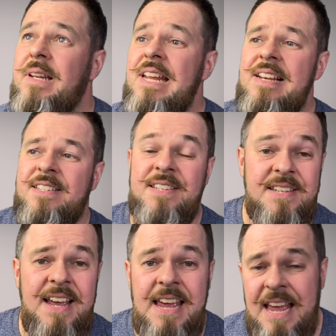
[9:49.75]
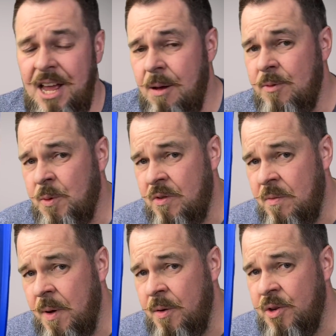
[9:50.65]
needless to say, it comes with a
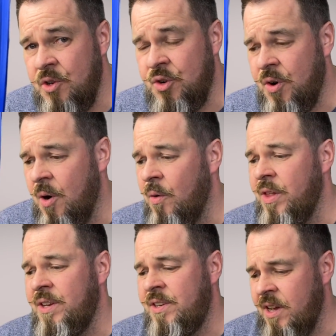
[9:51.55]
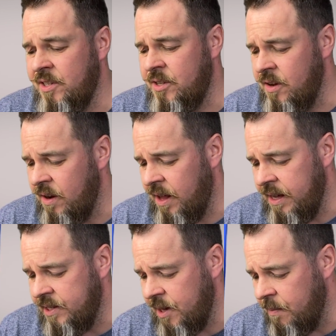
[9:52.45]
remote control that does look
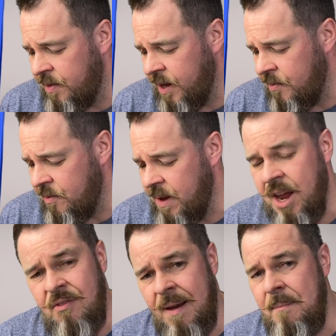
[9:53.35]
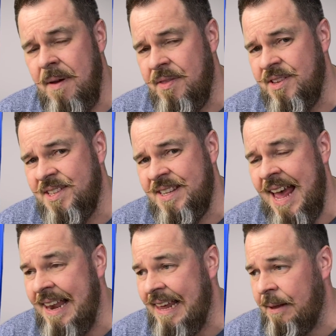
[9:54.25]
like something from your grandmother's
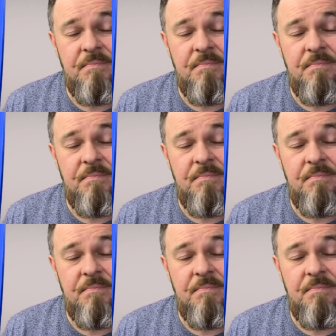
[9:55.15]
telly.